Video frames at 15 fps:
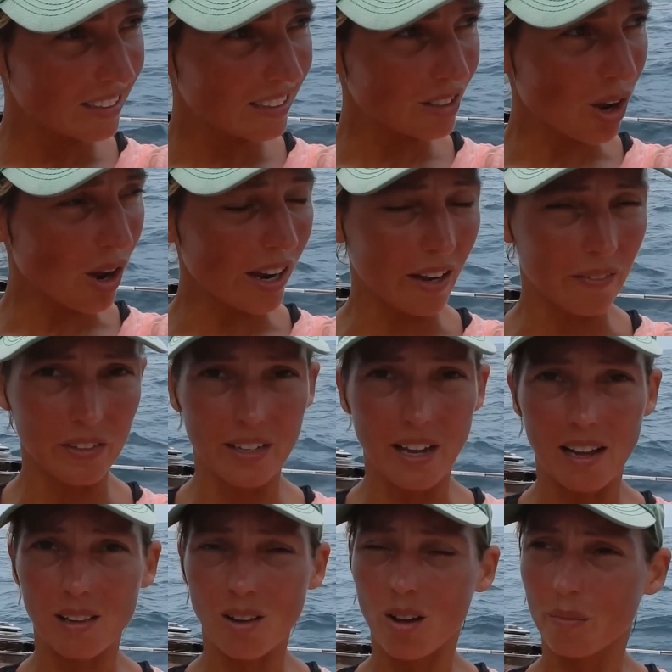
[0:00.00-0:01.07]
not have it
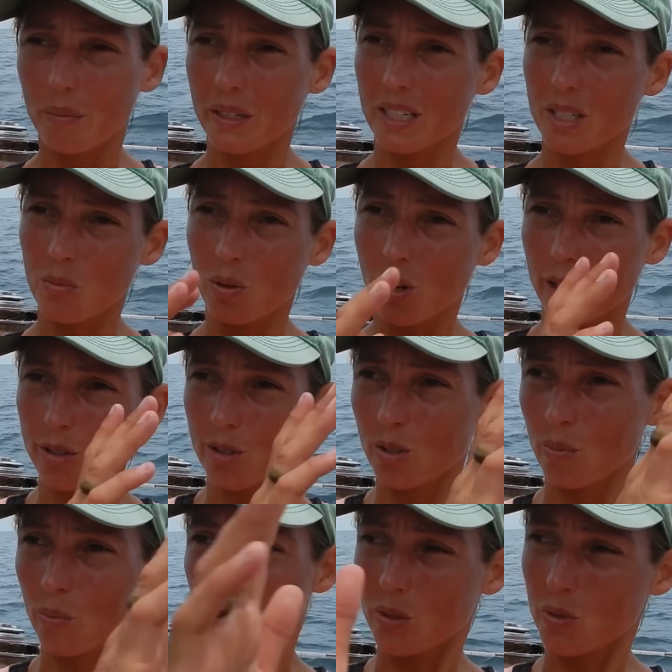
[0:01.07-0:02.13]
that long because we lost
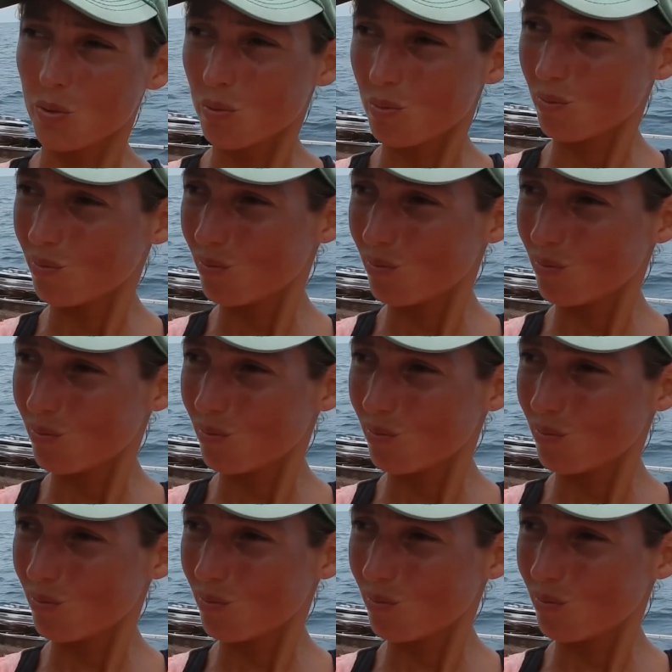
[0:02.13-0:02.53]
so much